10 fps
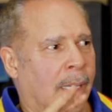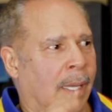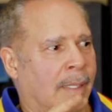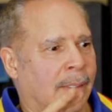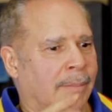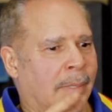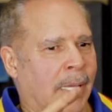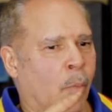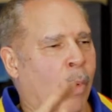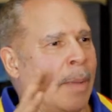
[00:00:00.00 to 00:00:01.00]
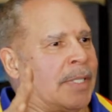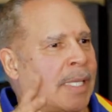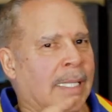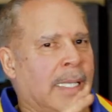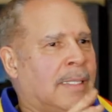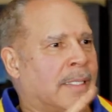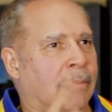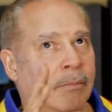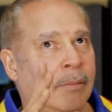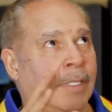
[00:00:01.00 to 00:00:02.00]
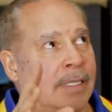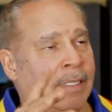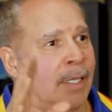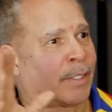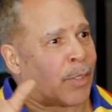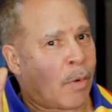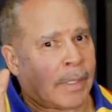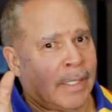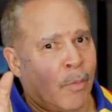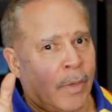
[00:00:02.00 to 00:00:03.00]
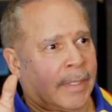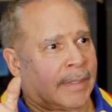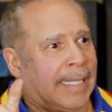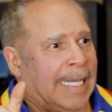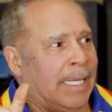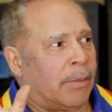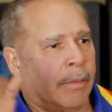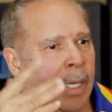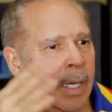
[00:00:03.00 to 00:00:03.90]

a website and just listened to the song that you wanted to hear,